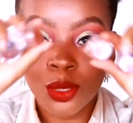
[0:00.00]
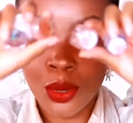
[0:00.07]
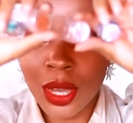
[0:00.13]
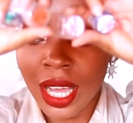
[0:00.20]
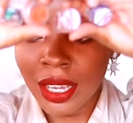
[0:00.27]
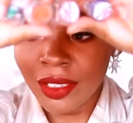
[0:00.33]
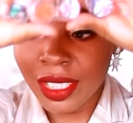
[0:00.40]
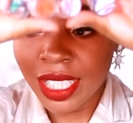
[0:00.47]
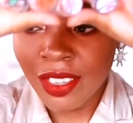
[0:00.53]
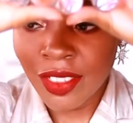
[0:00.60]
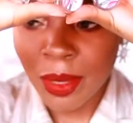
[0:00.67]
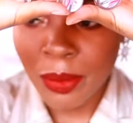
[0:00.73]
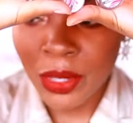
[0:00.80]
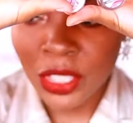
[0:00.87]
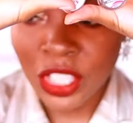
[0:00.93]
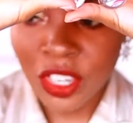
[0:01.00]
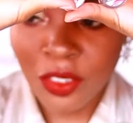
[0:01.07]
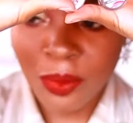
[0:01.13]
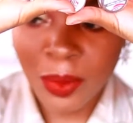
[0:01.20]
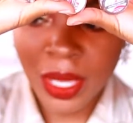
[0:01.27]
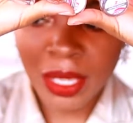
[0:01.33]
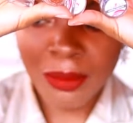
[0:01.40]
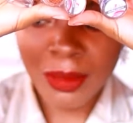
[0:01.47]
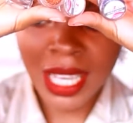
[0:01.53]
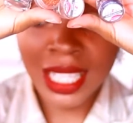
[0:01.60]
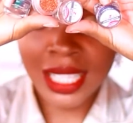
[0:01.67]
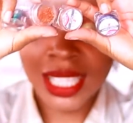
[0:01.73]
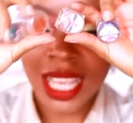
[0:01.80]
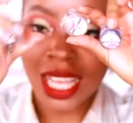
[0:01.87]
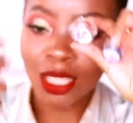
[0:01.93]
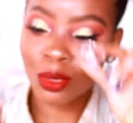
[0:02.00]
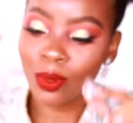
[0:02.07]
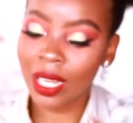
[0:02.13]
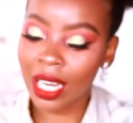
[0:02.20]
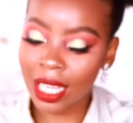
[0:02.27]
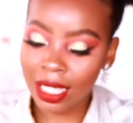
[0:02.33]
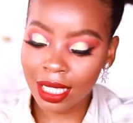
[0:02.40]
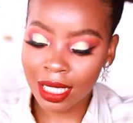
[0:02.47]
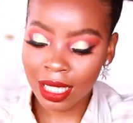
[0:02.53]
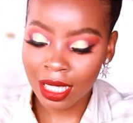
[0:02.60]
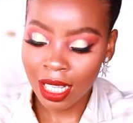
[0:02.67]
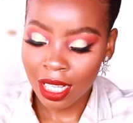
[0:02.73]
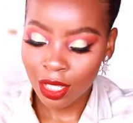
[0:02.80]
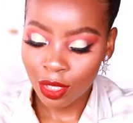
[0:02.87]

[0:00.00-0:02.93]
So I received a bunch of pigments as well as